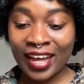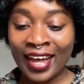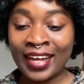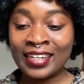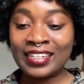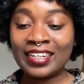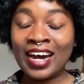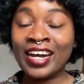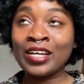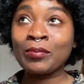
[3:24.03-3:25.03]
And
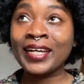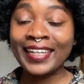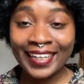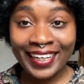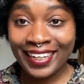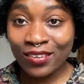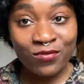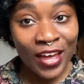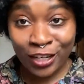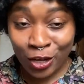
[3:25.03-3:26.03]
I am clearly
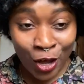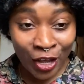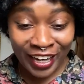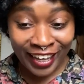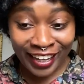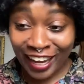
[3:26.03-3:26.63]
fangirling.